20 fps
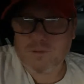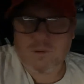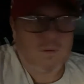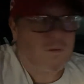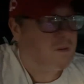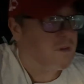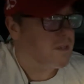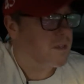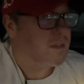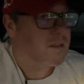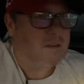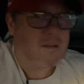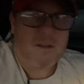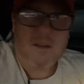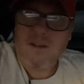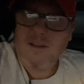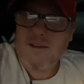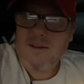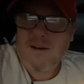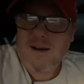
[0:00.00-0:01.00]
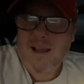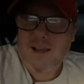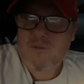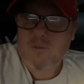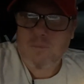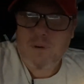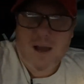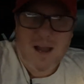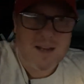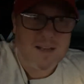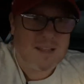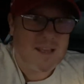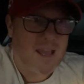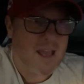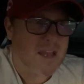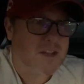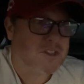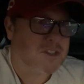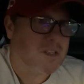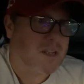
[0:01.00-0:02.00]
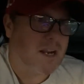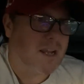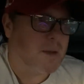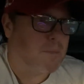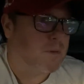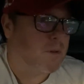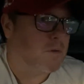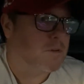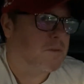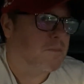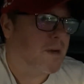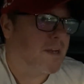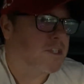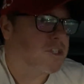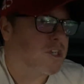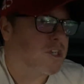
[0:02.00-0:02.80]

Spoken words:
Florida. I have a podcast that I upload to my